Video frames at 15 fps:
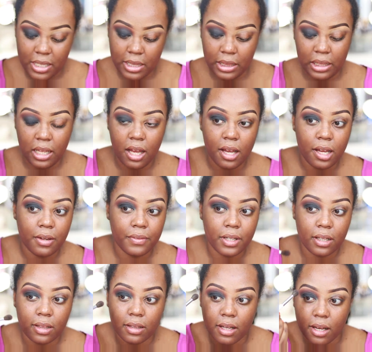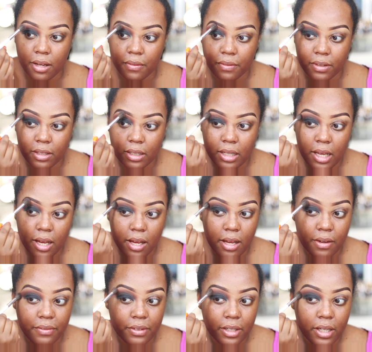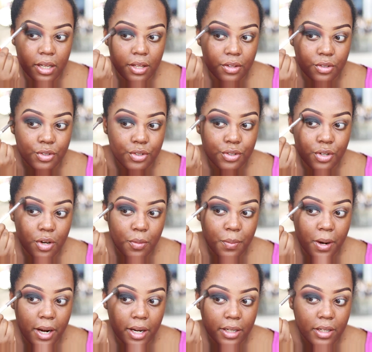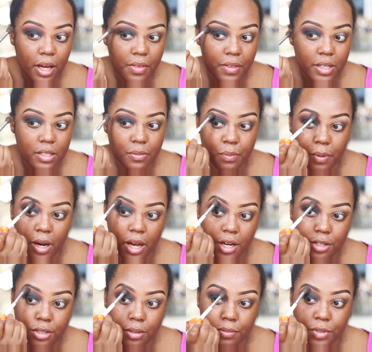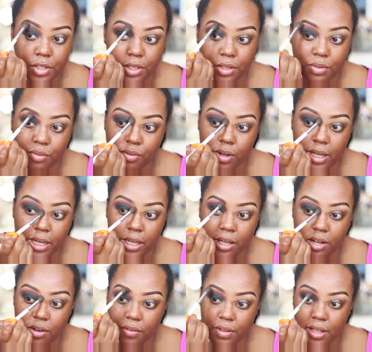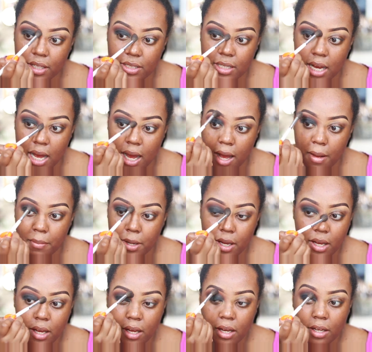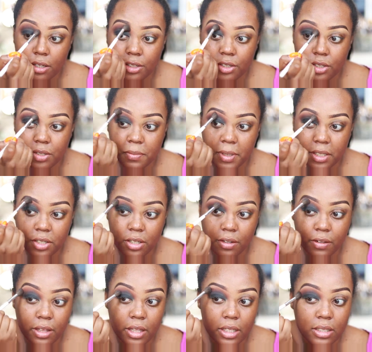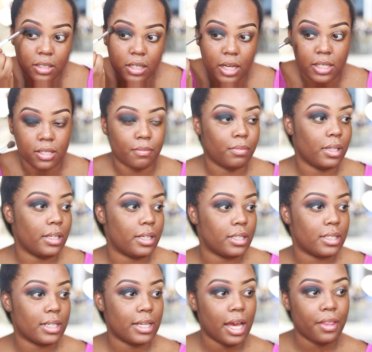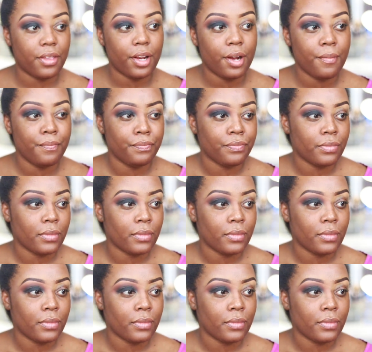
love love love there's no product on this brush i'm just running it over the top just to make sure everything's nice and blended together.